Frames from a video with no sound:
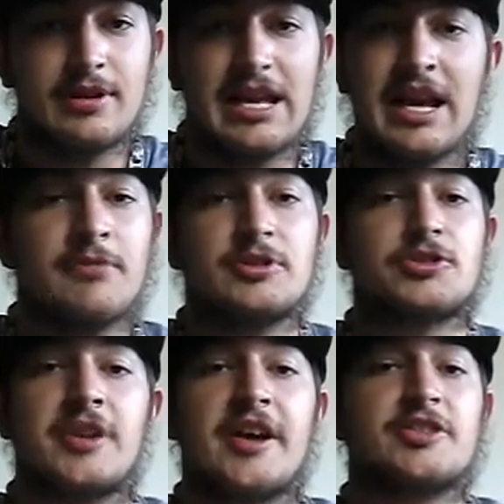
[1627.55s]
And that was
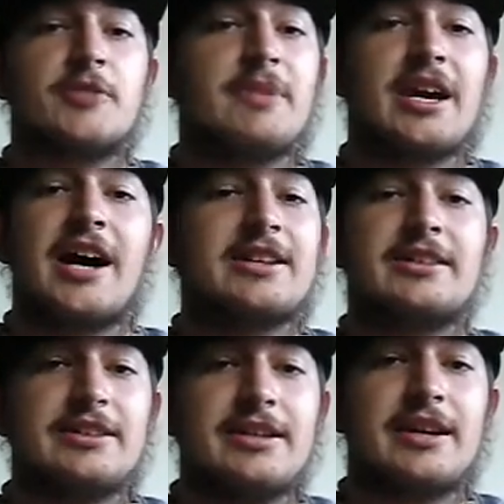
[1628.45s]
trash to me. I
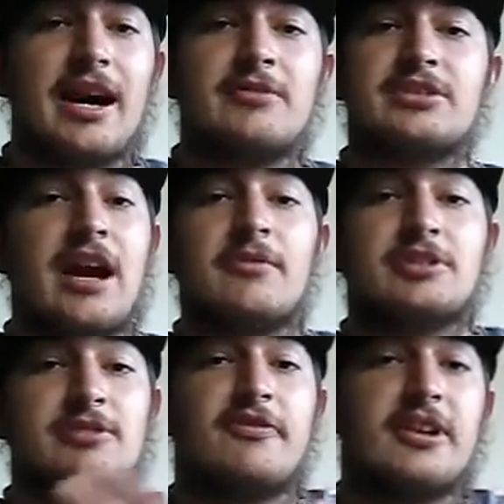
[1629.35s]
didn't need it. I
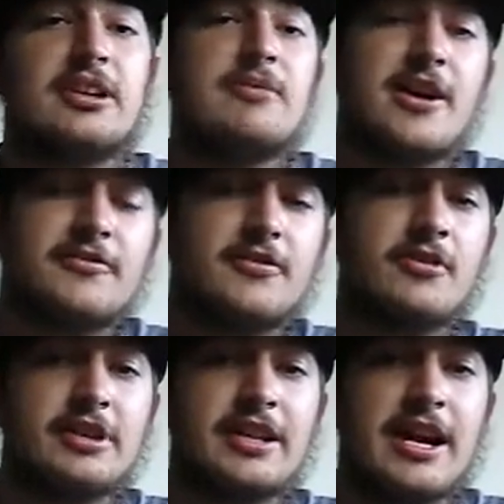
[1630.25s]
was thinking about
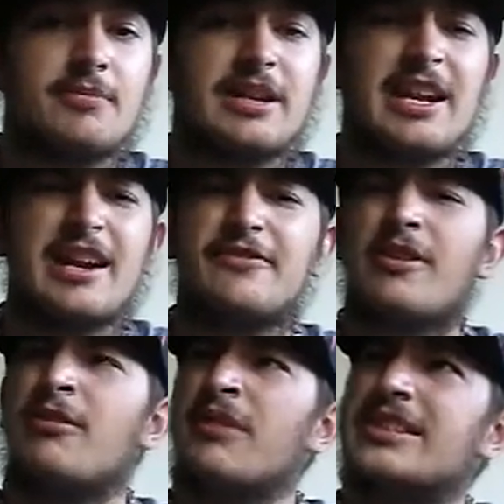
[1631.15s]
throwing it out, but then I
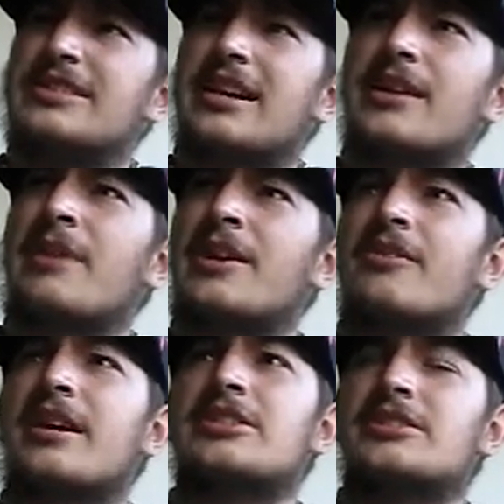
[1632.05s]
thought, wait a second, why don't
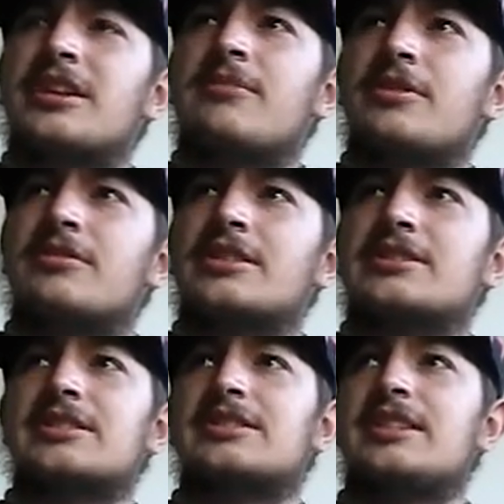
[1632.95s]
I just upload
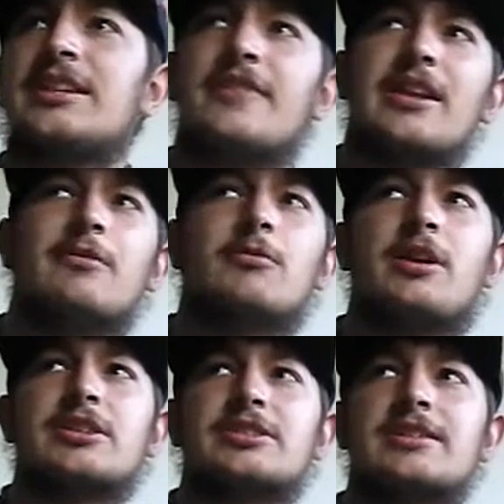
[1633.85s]
this and see if anyone
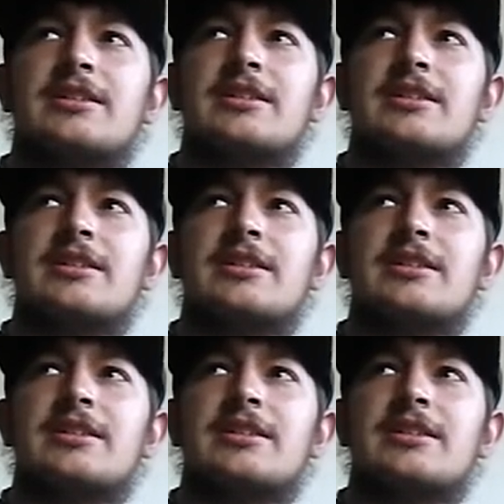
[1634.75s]
wants it?